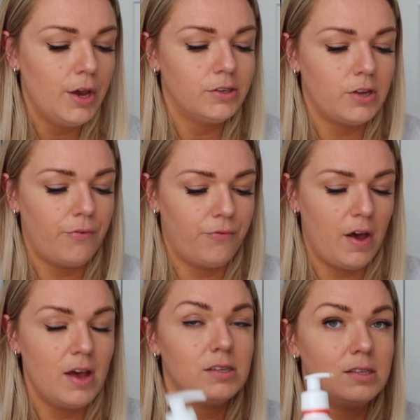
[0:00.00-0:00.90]
So
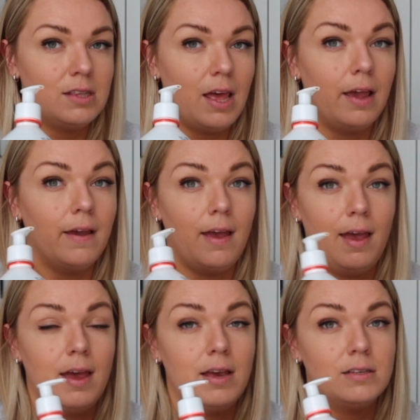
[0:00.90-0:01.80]
first thing
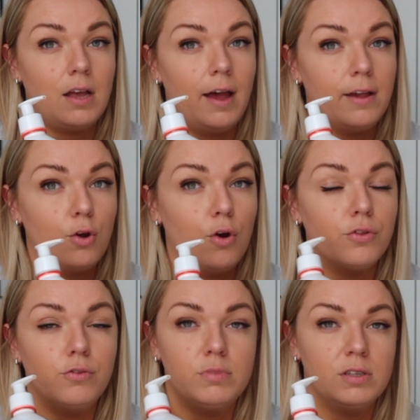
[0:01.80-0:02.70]
is I got
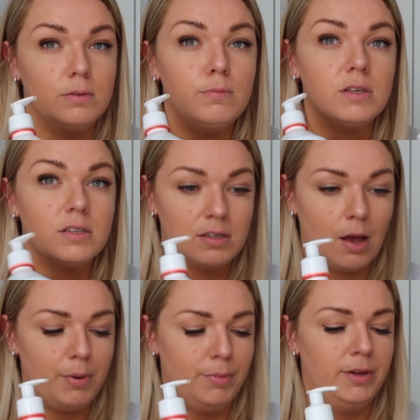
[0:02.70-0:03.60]
them some
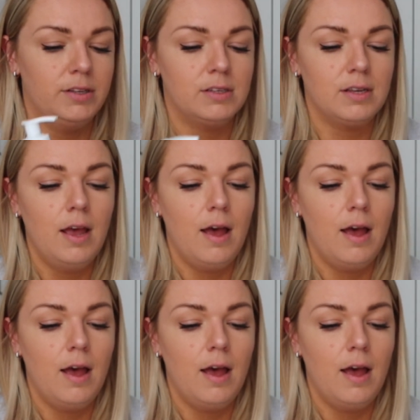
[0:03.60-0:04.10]
supplements.